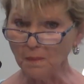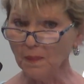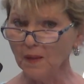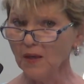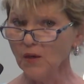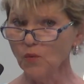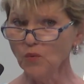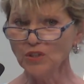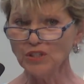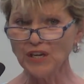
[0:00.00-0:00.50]

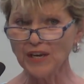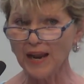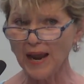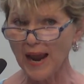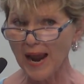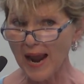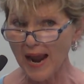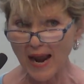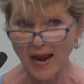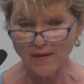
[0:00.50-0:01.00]
He was an
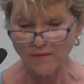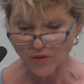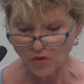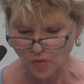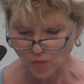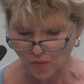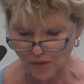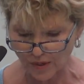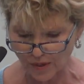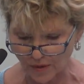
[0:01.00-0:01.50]
avid
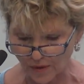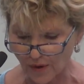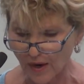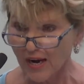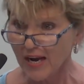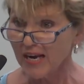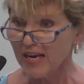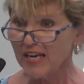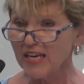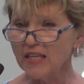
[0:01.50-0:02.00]
reader,
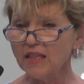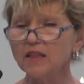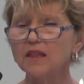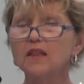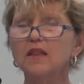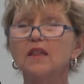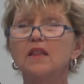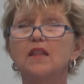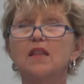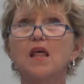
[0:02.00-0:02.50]
he
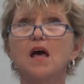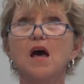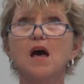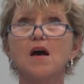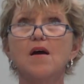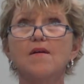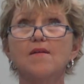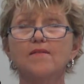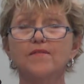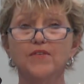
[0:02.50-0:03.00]

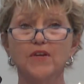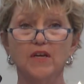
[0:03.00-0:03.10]
loved